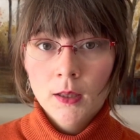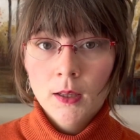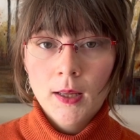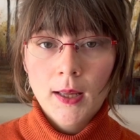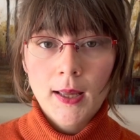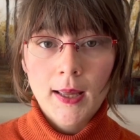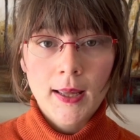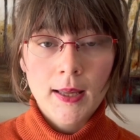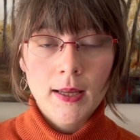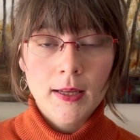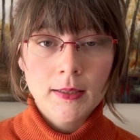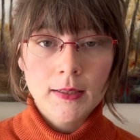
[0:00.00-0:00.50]

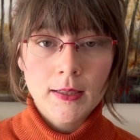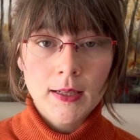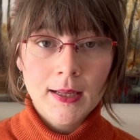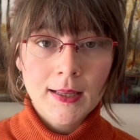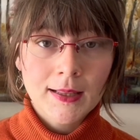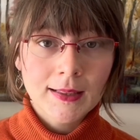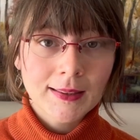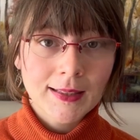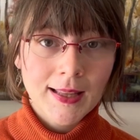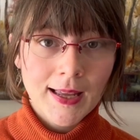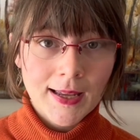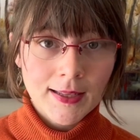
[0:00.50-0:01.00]
and
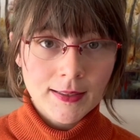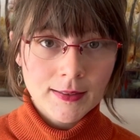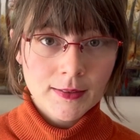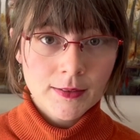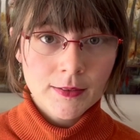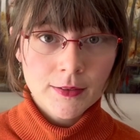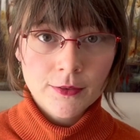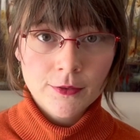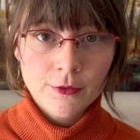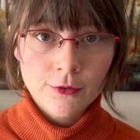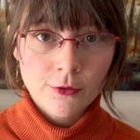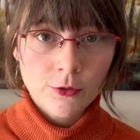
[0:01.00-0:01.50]
it
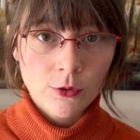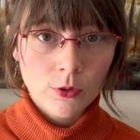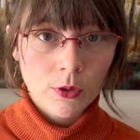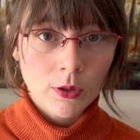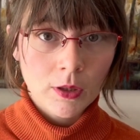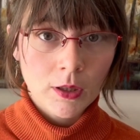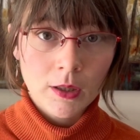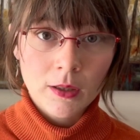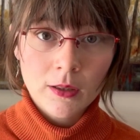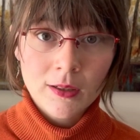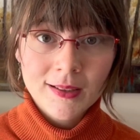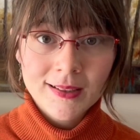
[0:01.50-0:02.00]
lasts
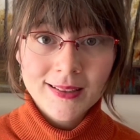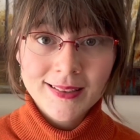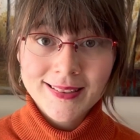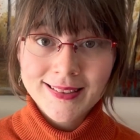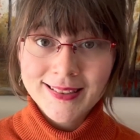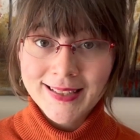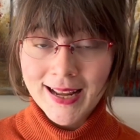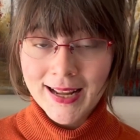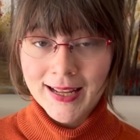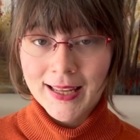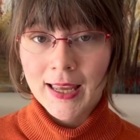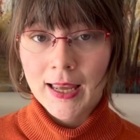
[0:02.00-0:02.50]
for
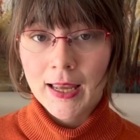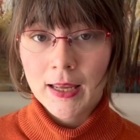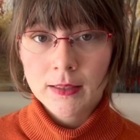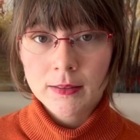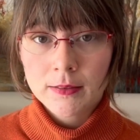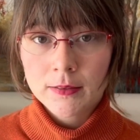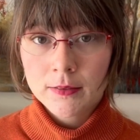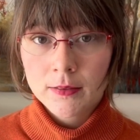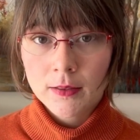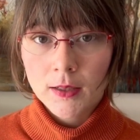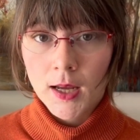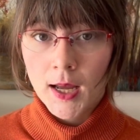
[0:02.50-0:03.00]
decades.